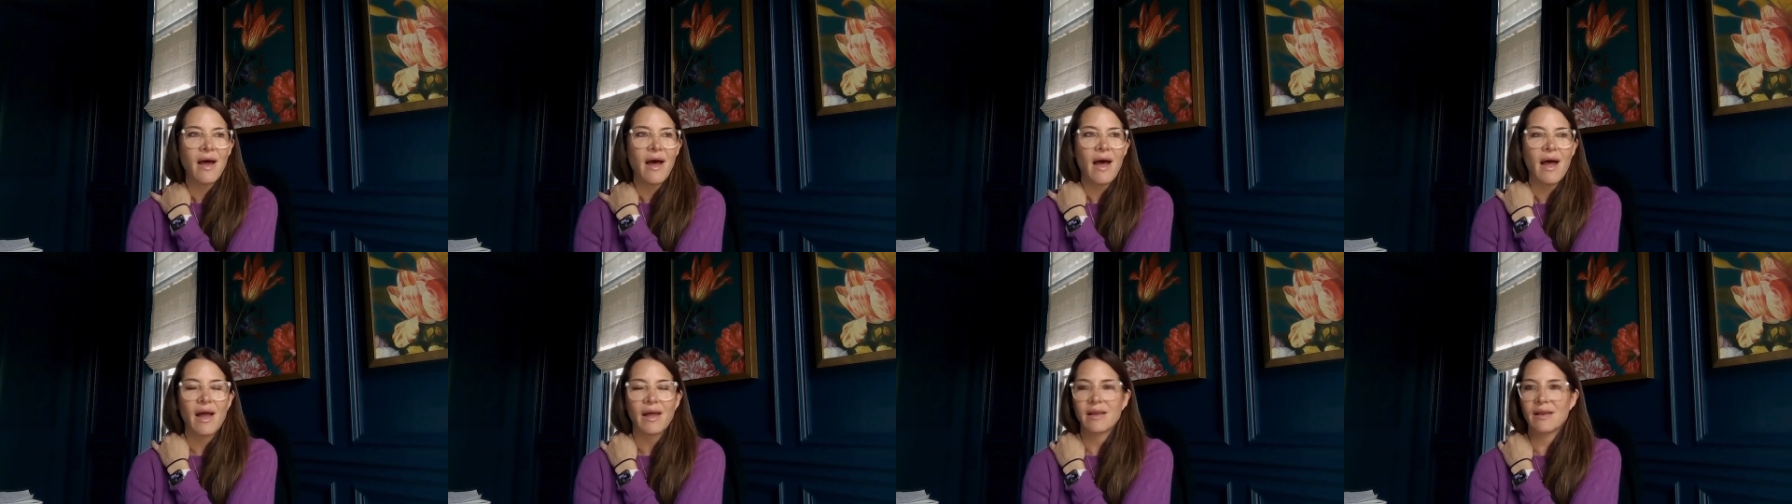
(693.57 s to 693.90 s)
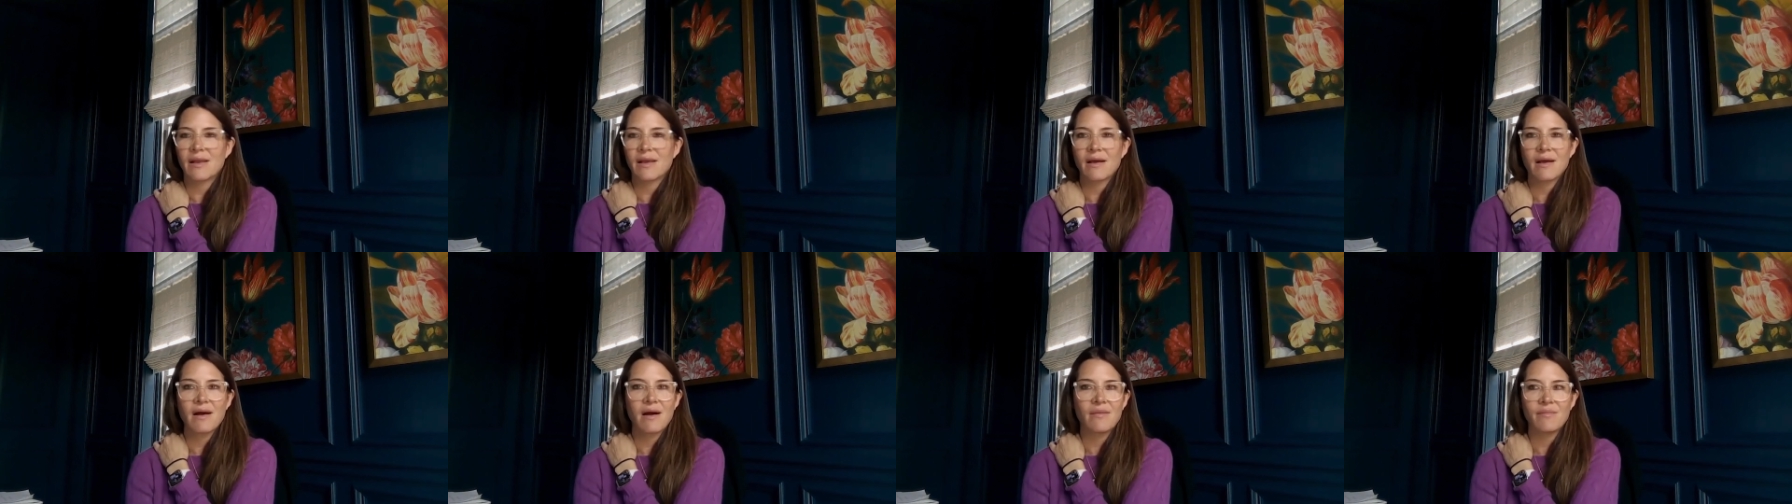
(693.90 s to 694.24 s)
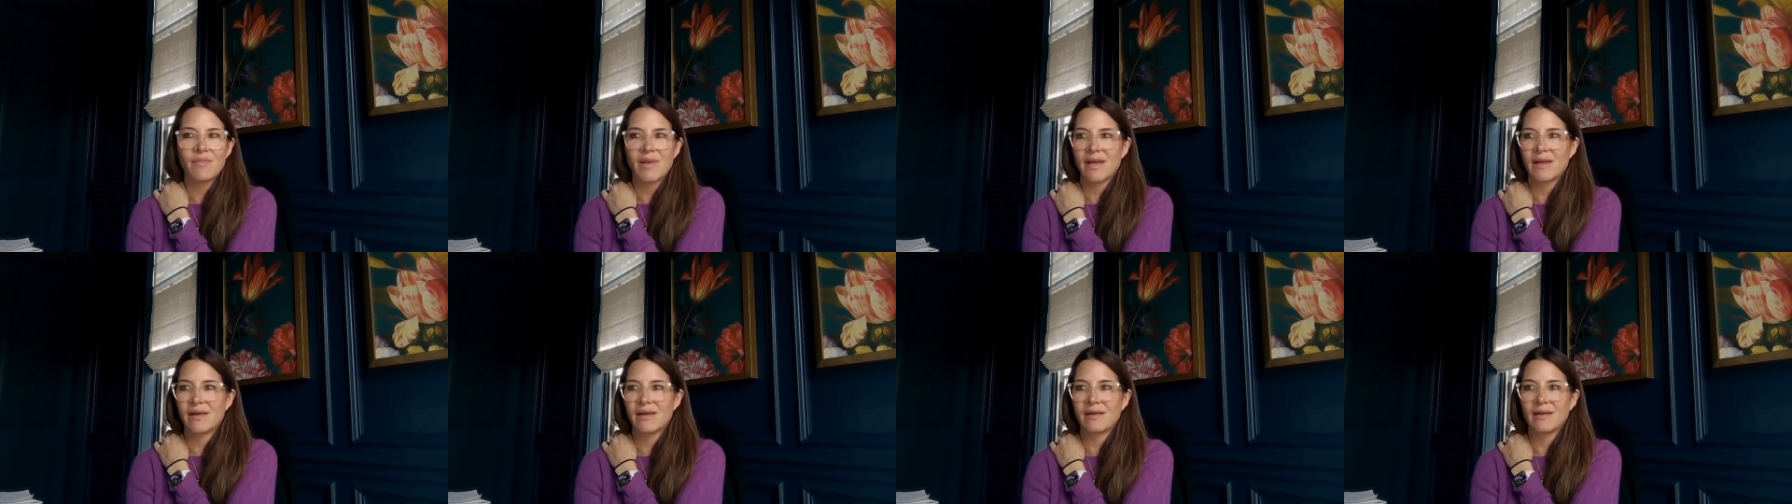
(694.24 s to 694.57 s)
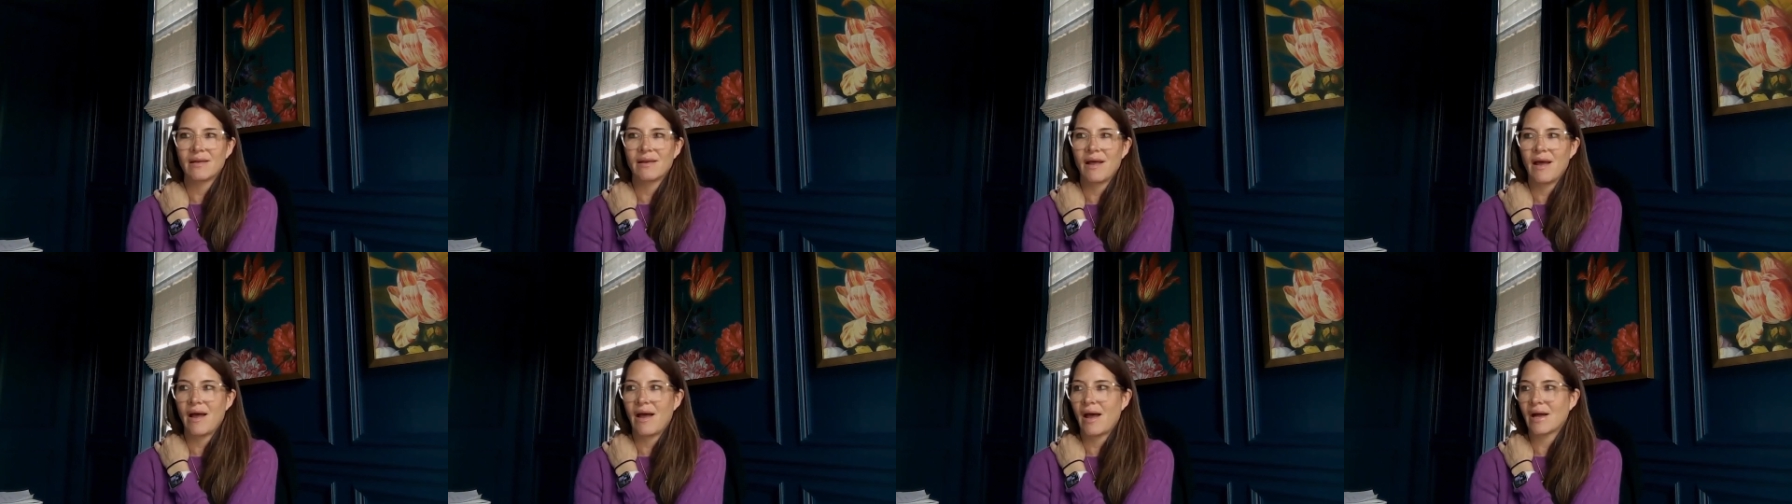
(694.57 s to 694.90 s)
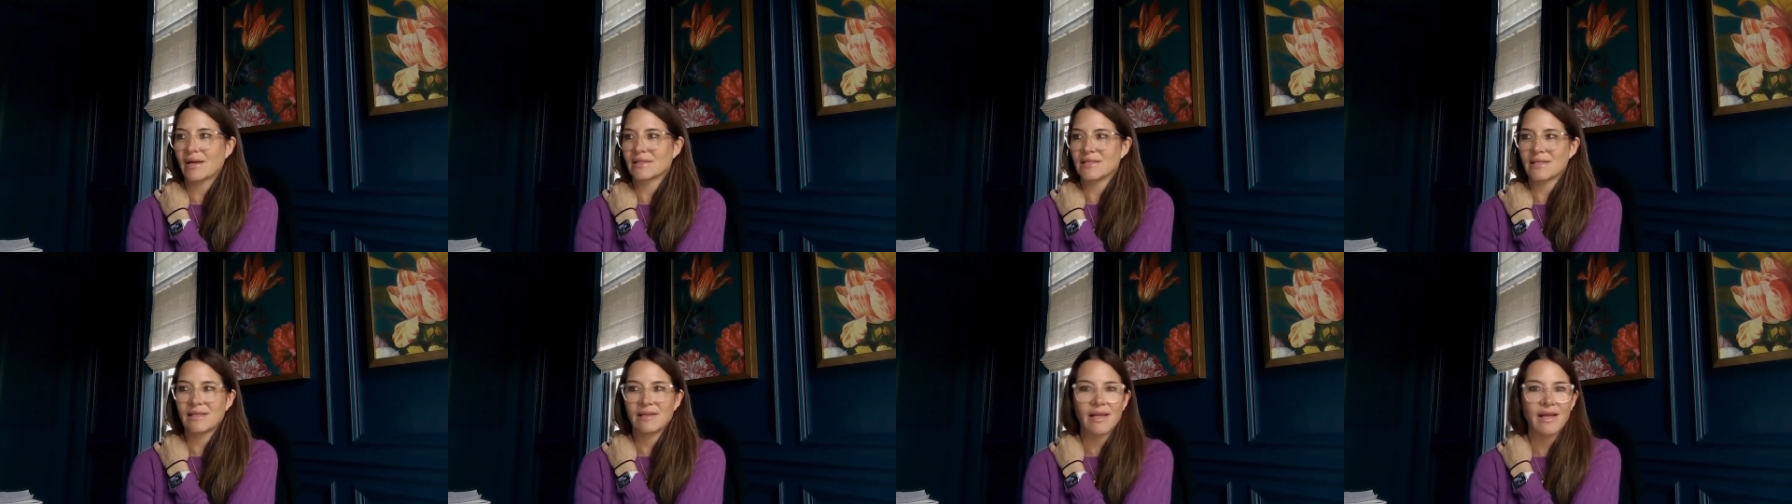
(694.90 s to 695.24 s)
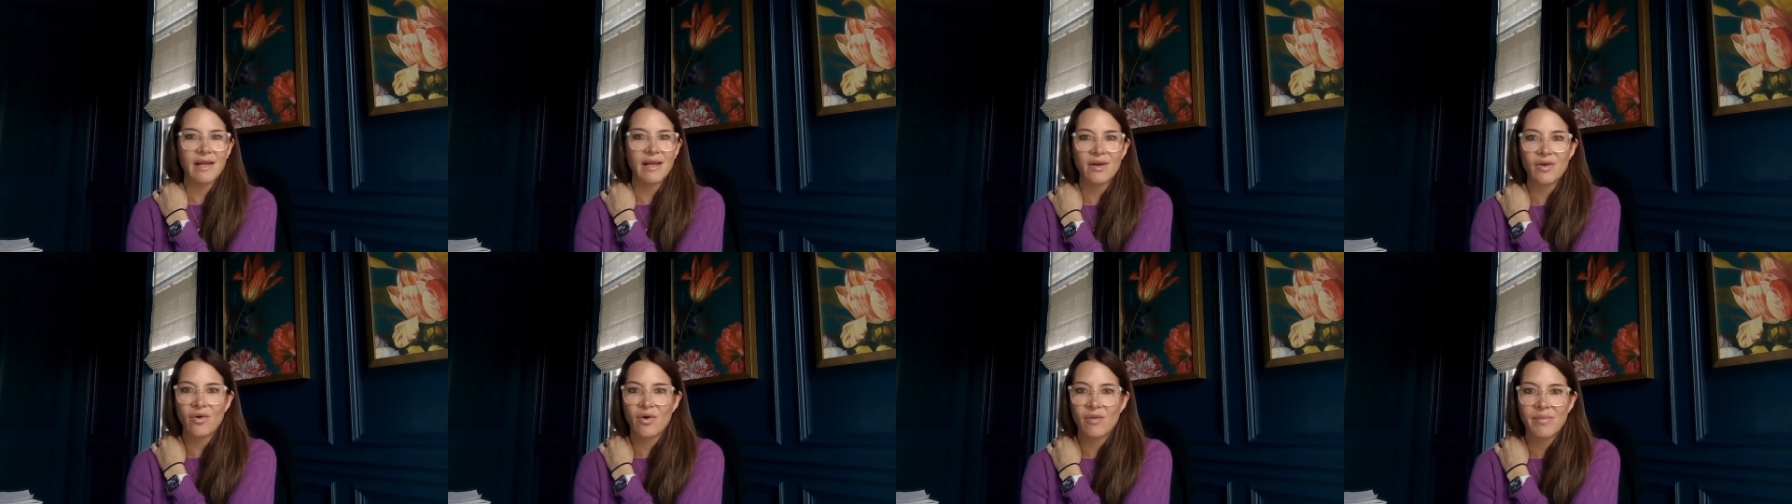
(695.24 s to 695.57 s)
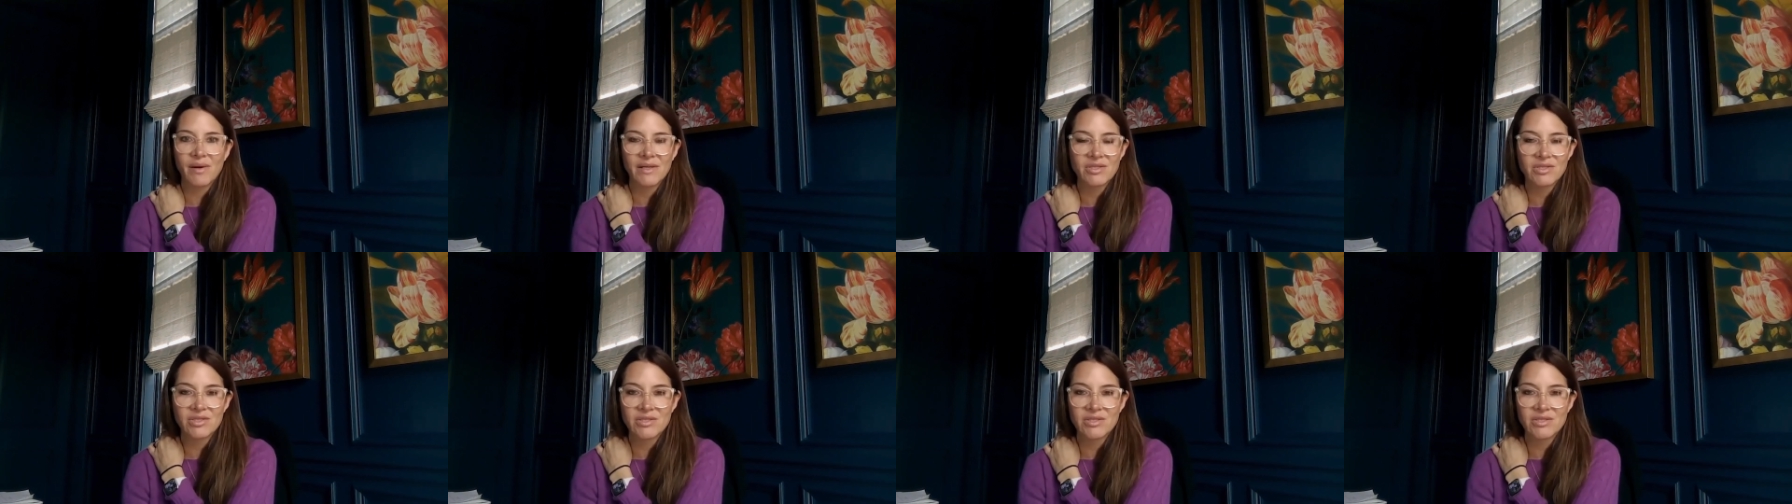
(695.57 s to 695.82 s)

I didn't come in acting like I know a bunch